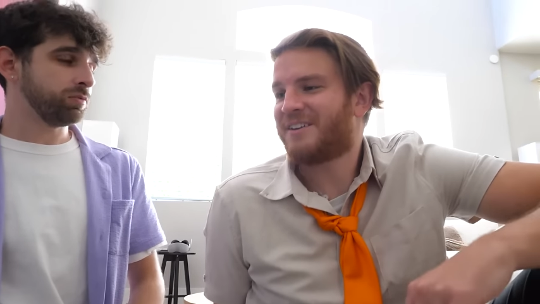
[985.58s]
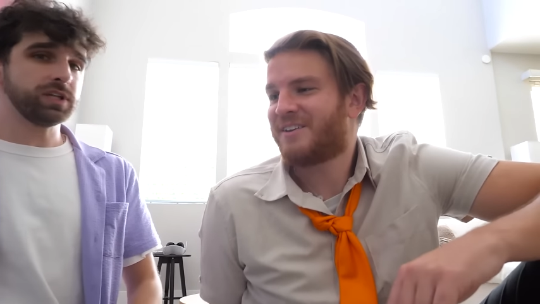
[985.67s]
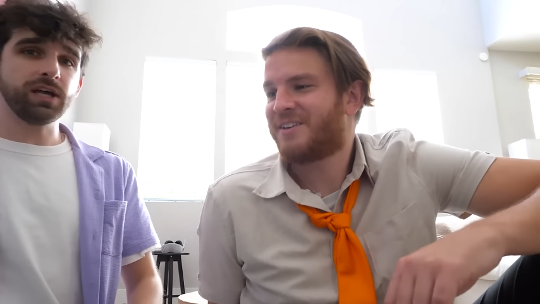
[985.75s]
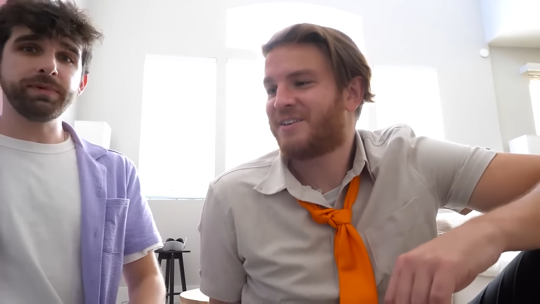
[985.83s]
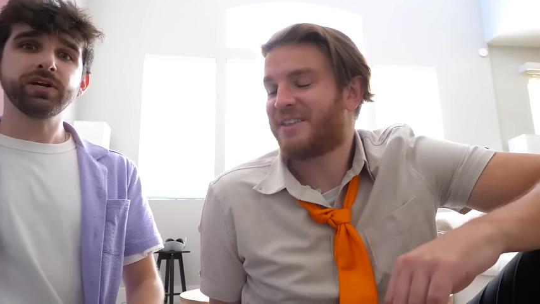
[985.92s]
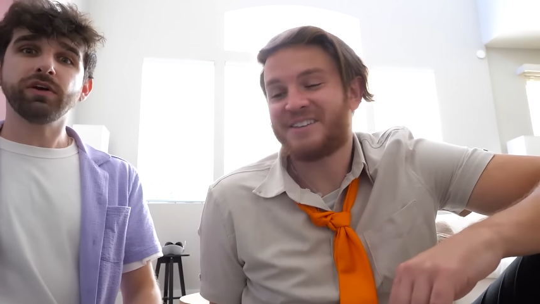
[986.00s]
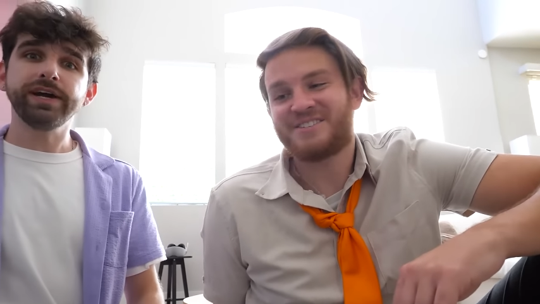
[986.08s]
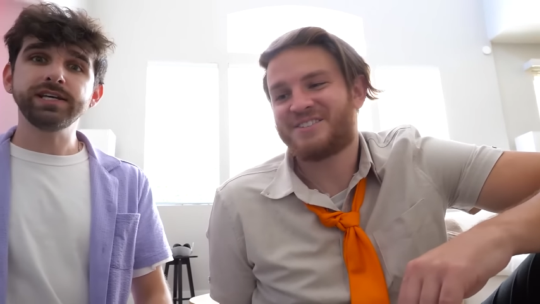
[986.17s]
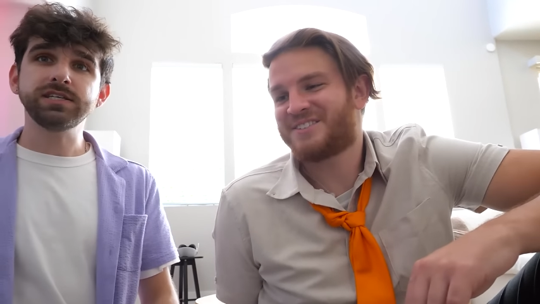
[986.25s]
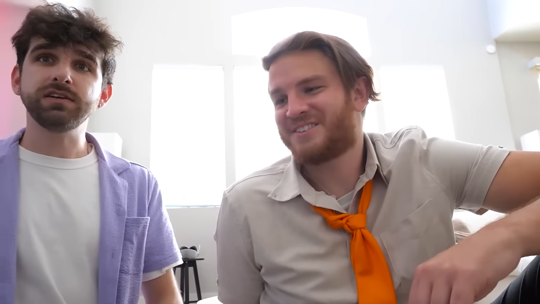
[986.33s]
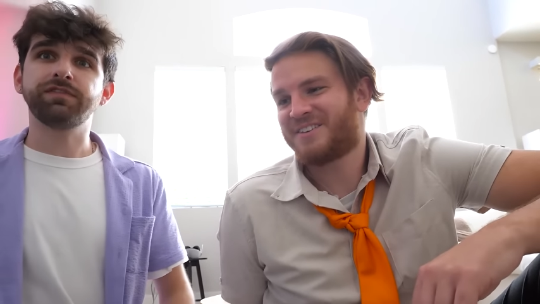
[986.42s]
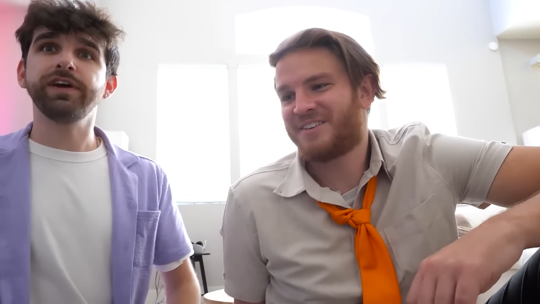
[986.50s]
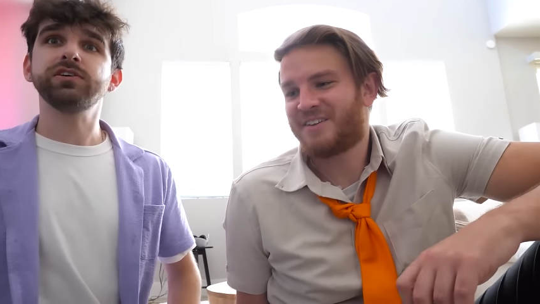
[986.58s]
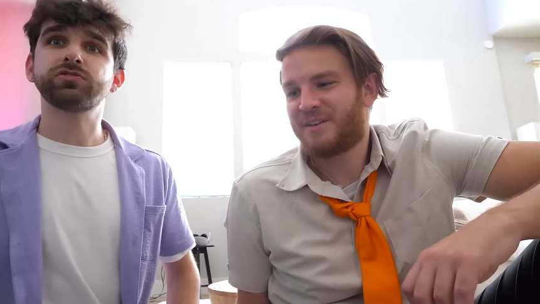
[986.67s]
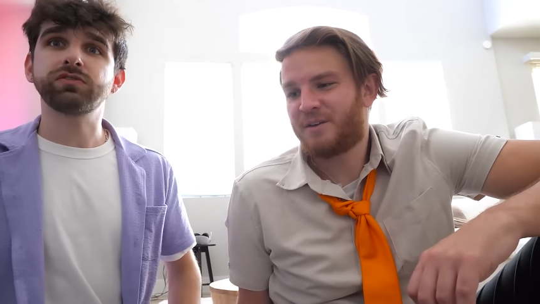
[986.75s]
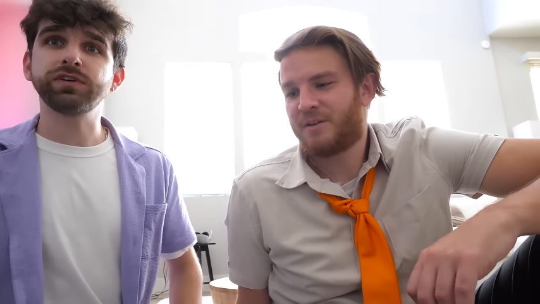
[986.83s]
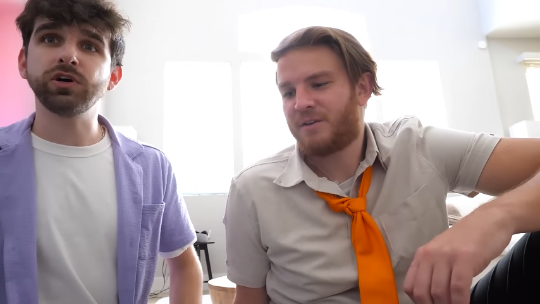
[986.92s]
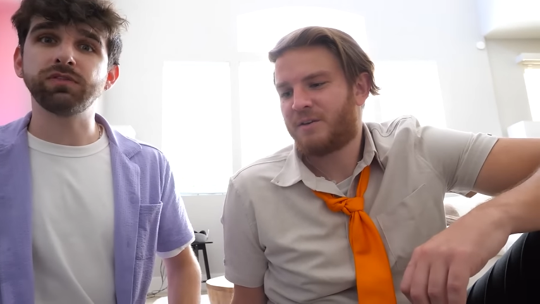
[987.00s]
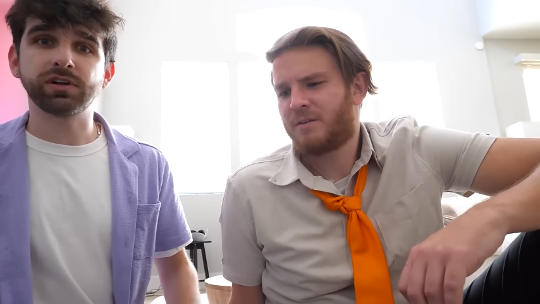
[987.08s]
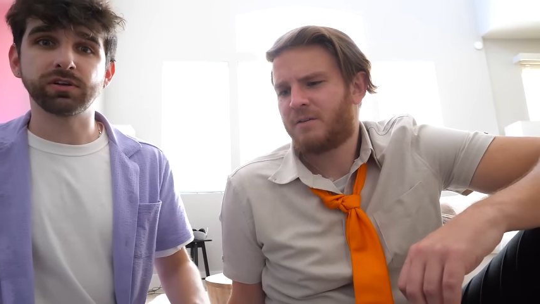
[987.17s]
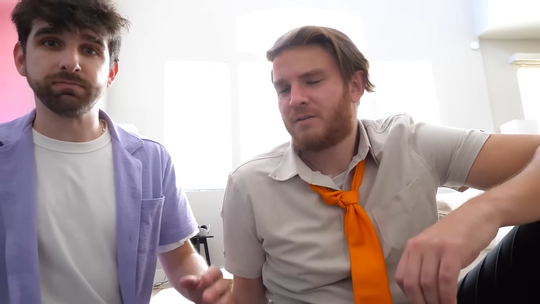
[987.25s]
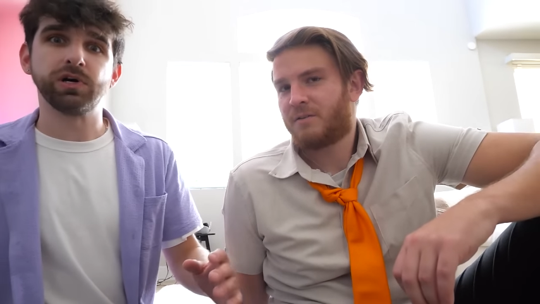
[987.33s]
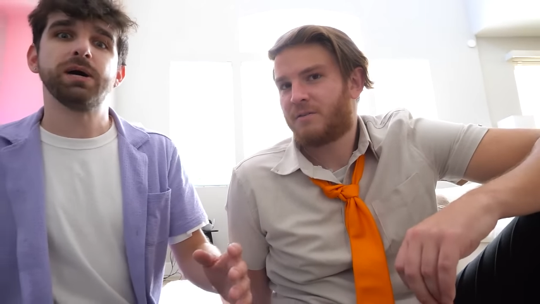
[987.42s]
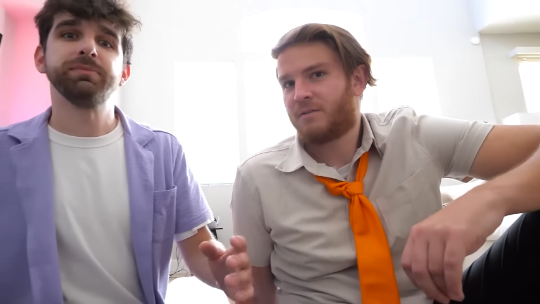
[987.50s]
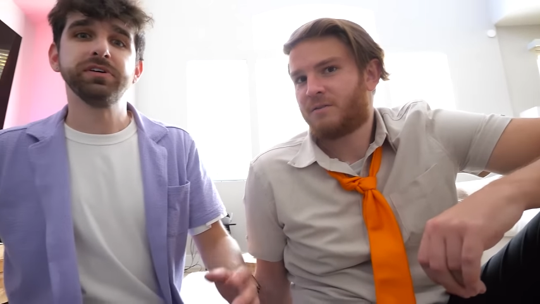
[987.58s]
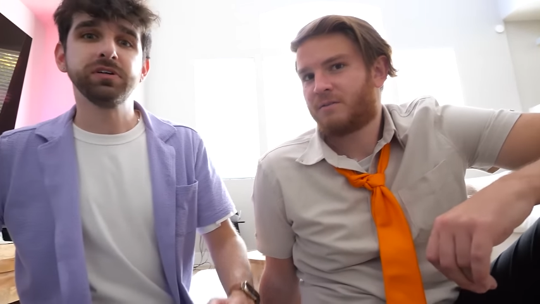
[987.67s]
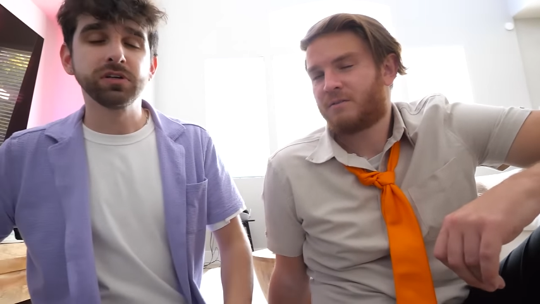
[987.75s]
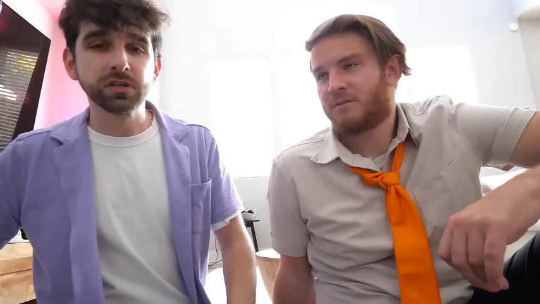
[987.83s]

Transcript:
Speaker 1: Wouldn't that be crazy? Face reveal of another mama?